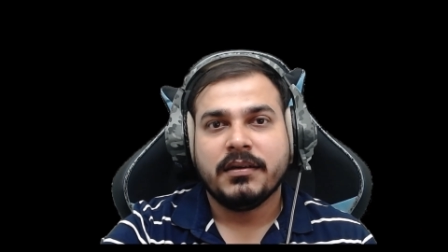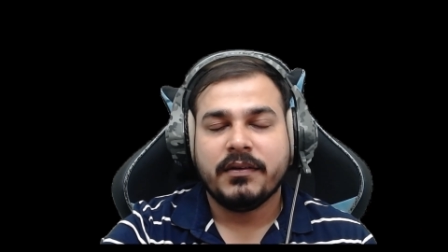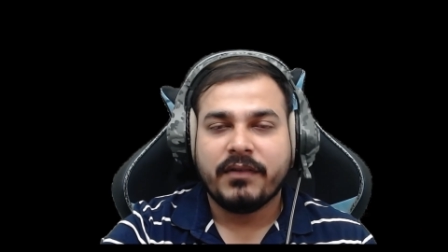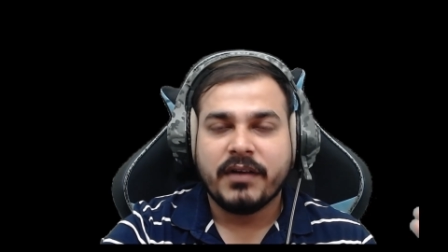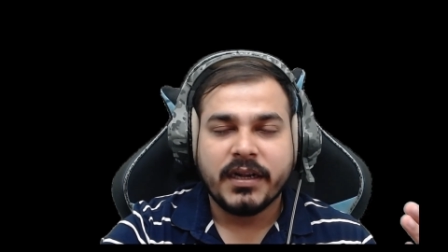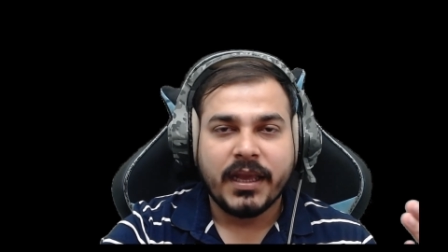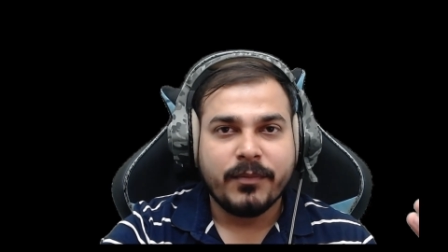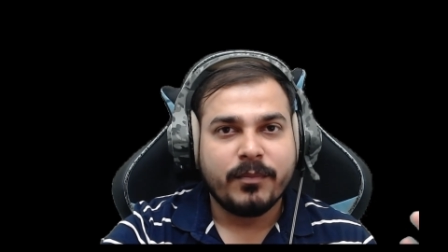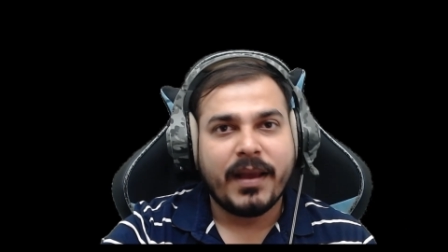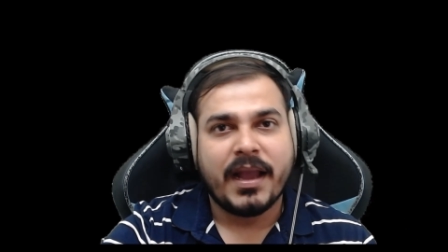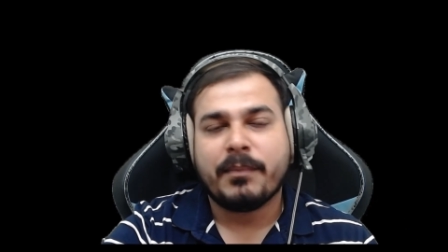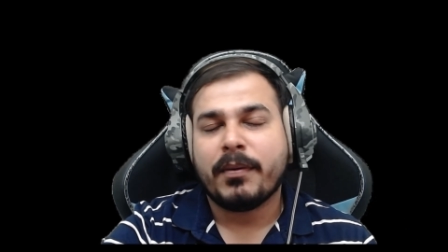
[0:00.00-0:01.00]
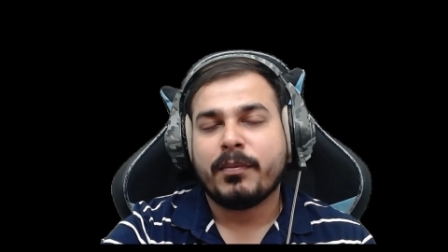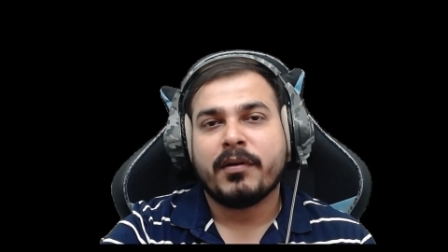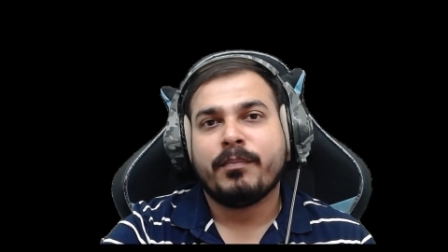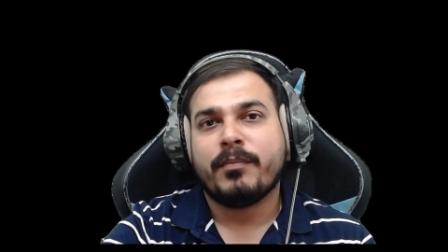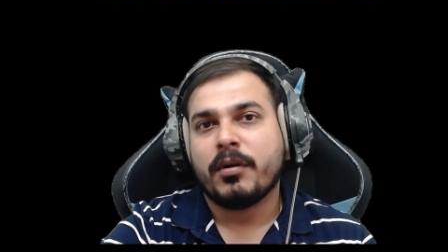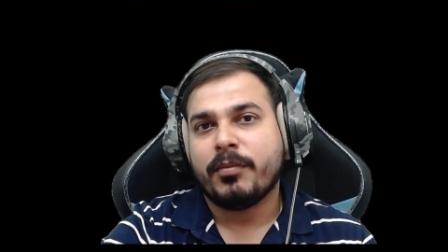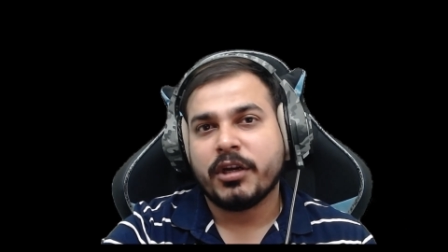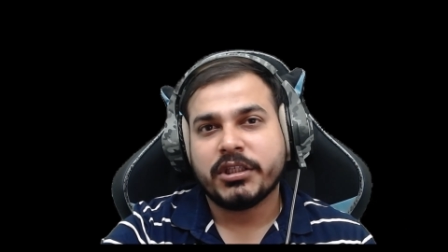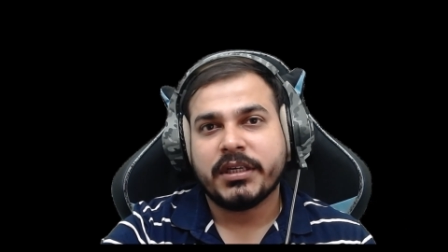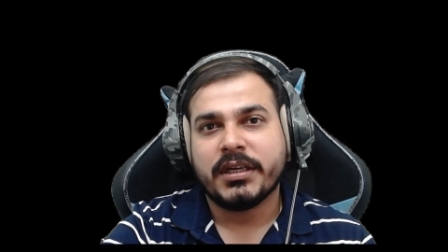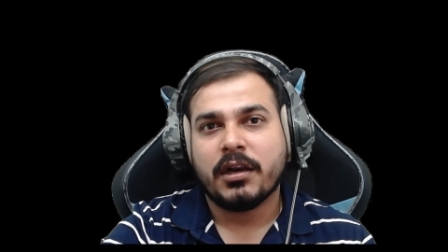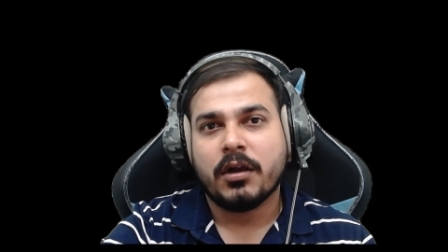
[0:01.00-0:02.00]
Different type of
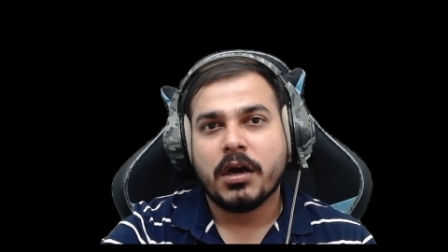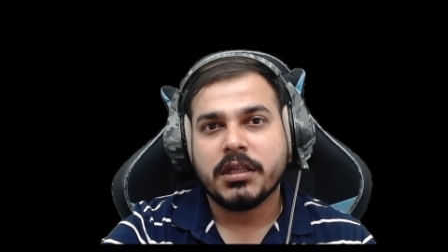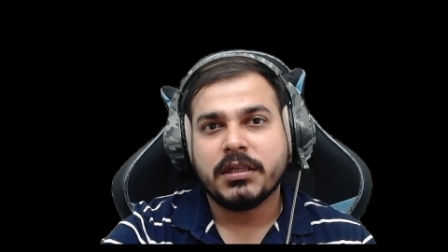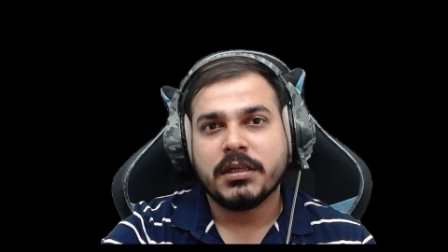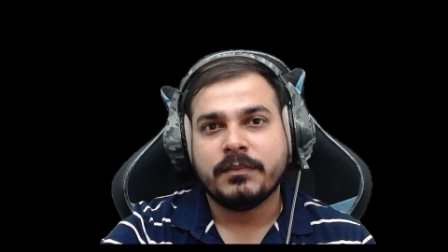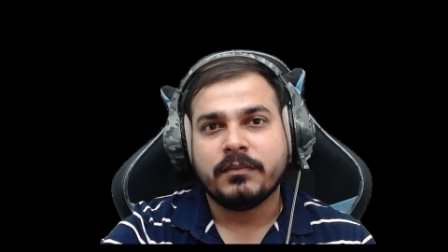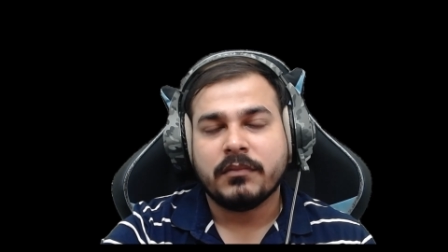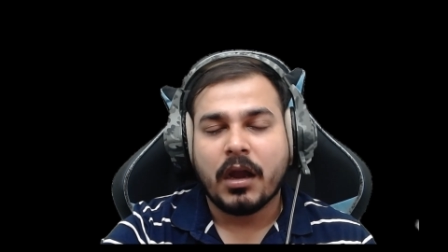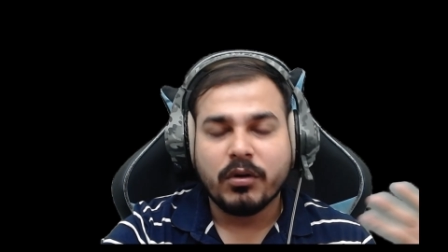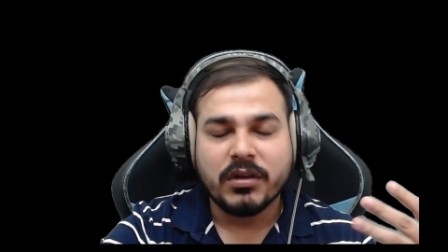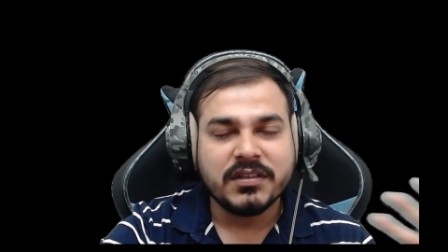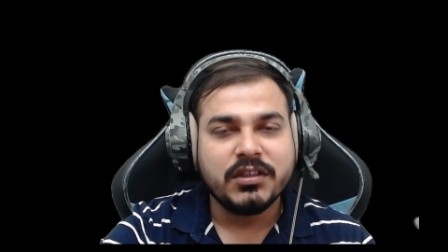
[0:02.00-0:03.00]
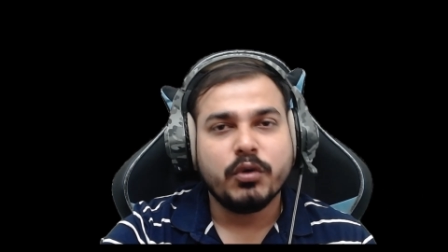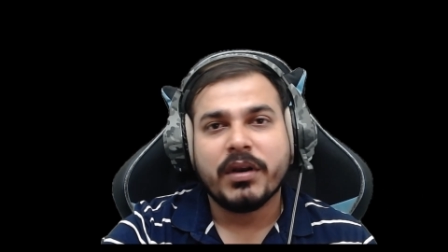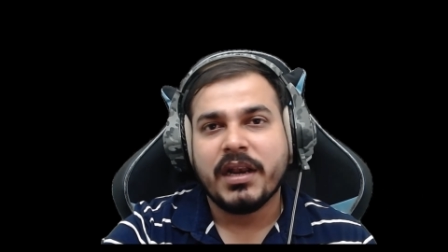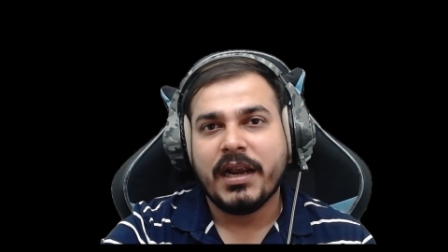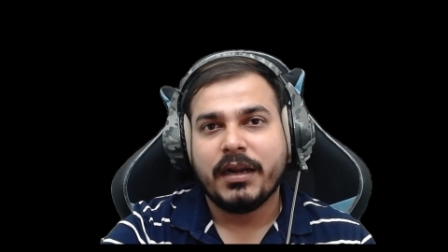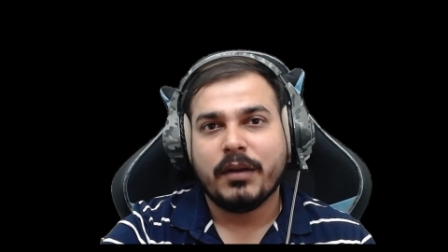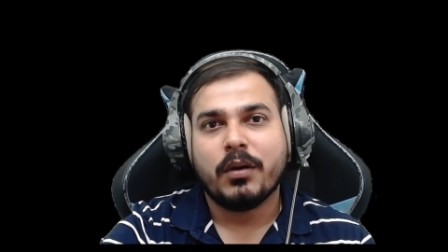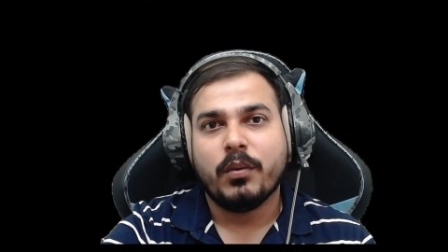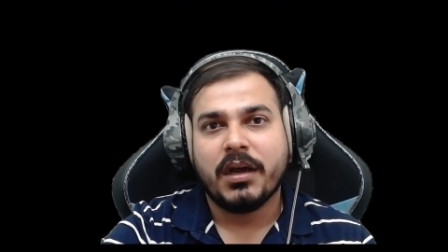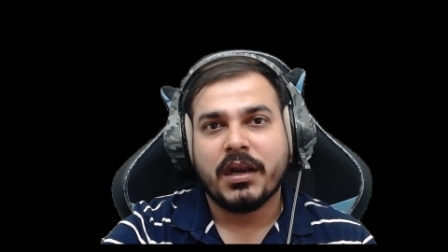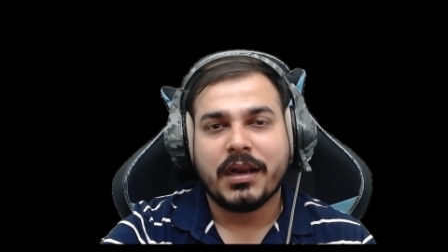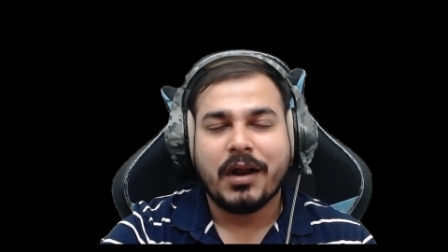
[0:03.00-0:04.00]
backpropagation algorithm. How does neural network
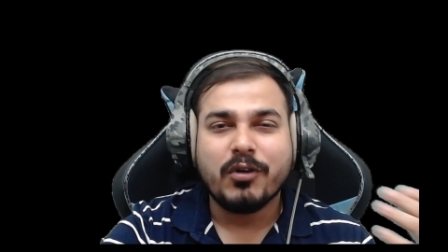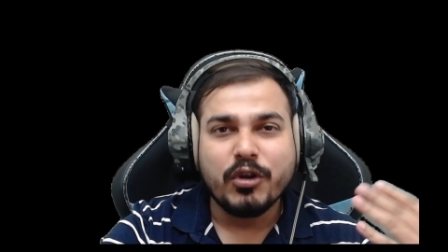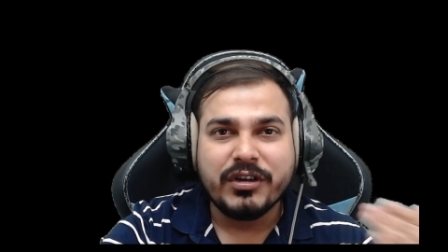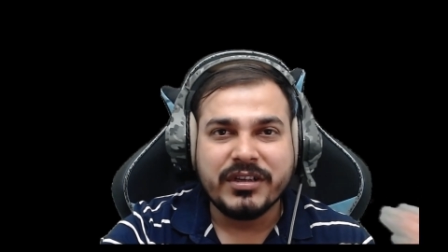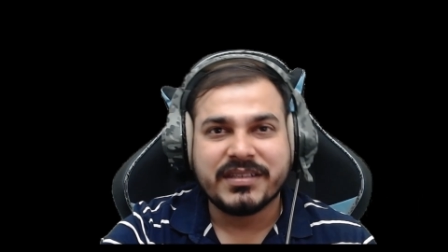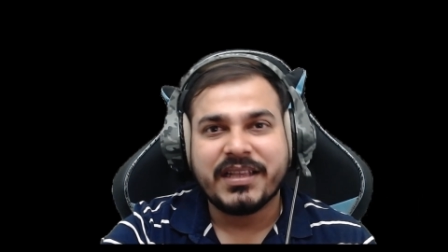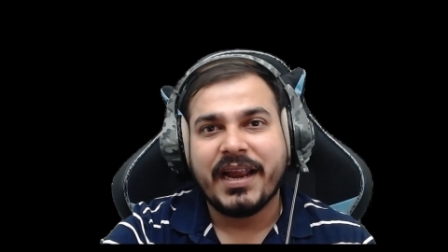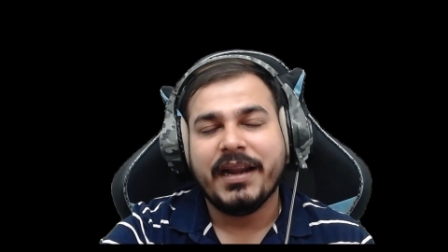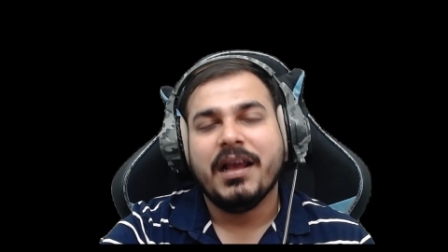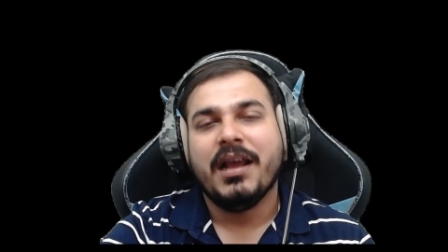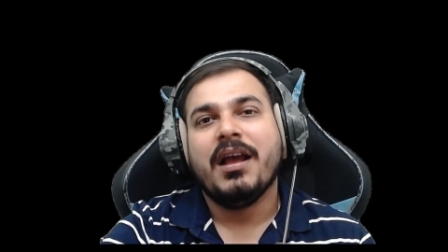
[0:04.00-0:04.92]
work? How do you decide